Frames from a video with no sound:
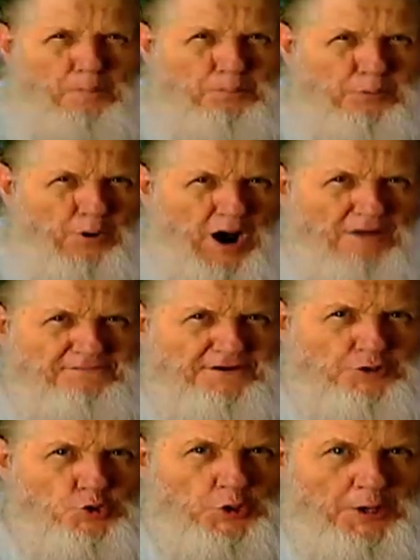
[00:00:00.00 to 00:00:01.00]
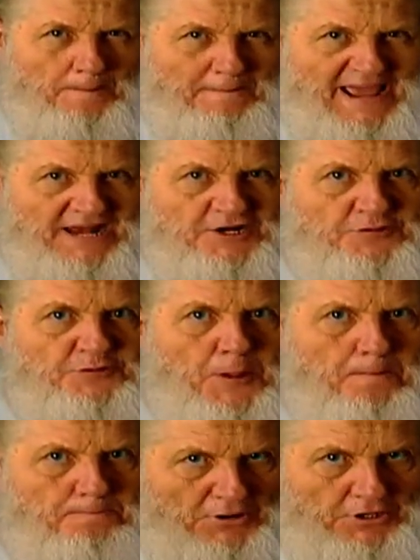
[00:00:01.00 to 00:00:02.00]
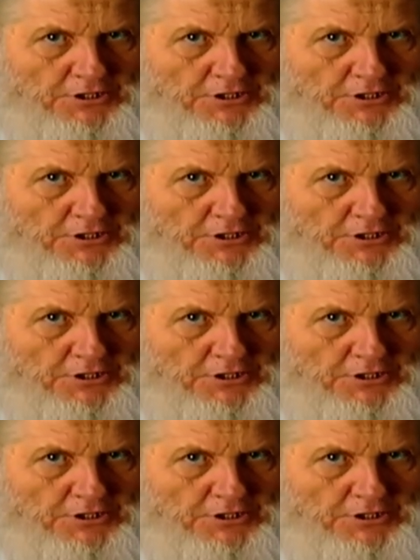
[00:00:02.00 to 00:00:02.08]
a prison. A prophet who